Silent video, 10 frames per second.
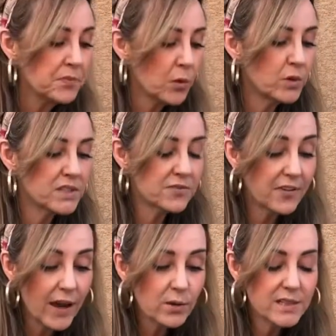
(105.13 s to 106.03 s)
was
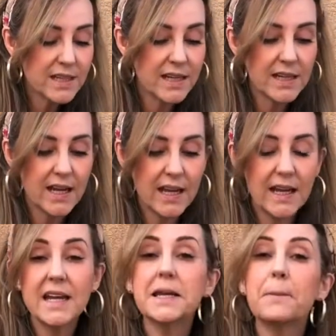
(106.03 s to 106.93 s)
founded in
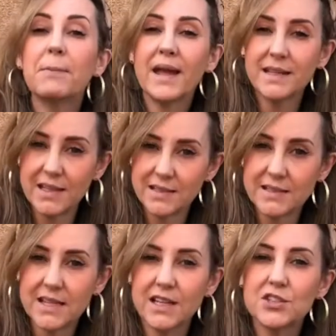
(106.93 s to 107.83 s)
independence
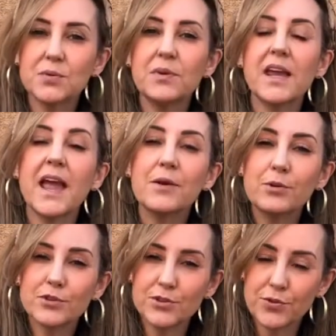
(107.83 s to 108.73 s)
and to be able
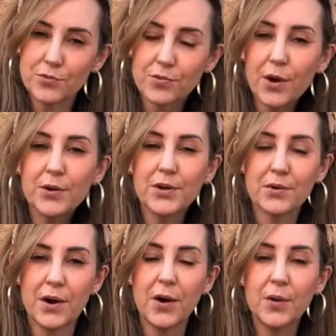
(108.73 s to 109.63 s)
to grow your
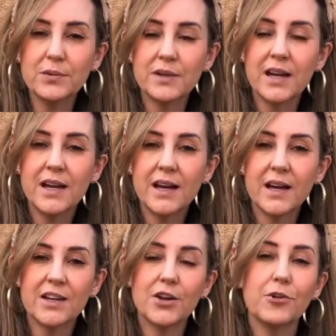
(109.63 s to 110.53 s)
own uh,
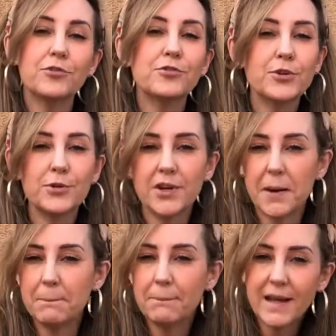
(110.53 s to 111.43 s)
you know food
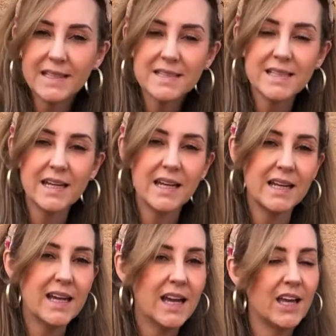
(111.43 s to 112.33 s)
and medicine and,
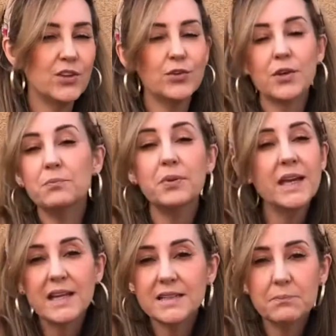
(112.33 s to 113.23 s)
and you can be
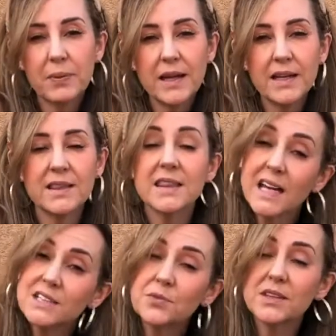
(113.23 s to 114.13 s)
independent
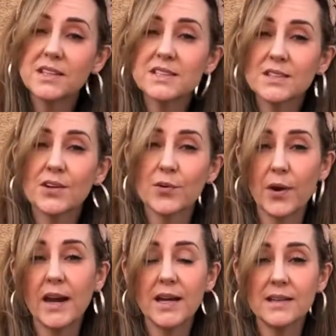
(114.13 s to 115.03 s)
that's what this
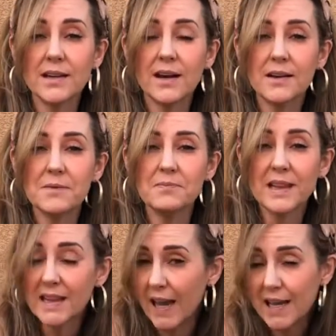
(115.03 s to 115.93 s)
great um,
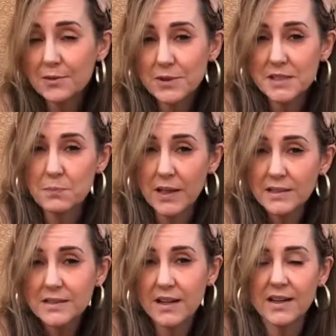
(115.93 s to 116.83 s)
land was built
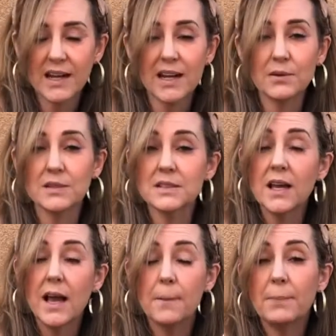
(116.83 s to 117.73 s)
on and it was
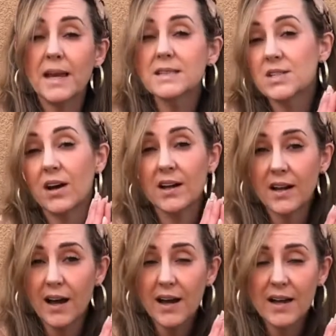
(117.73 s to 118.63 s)
based on
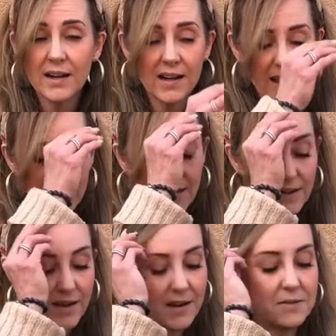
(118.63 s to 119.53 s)
god and
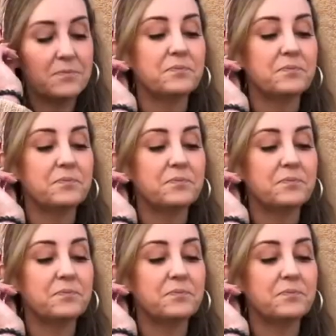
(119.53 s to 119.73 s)
um,